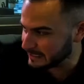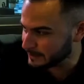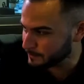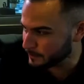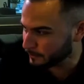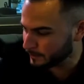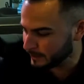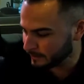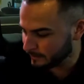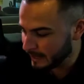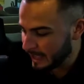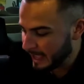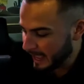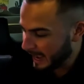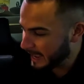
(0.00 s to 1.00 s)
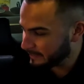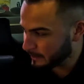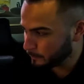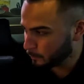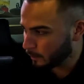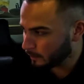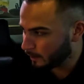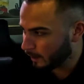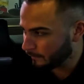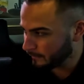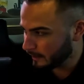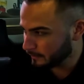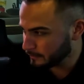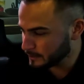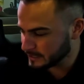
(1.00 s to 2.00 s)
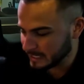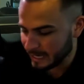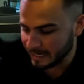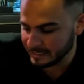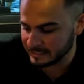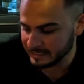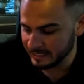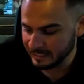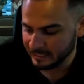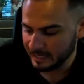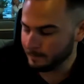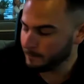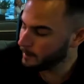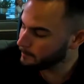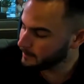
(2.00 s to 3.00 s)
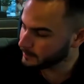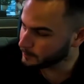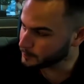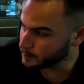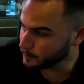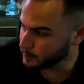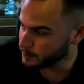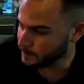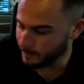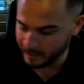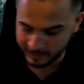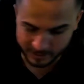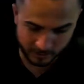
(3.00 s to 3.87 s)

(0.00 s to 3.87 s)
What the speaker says: seat in the middle here and then one on the other side, it might be a little squishy back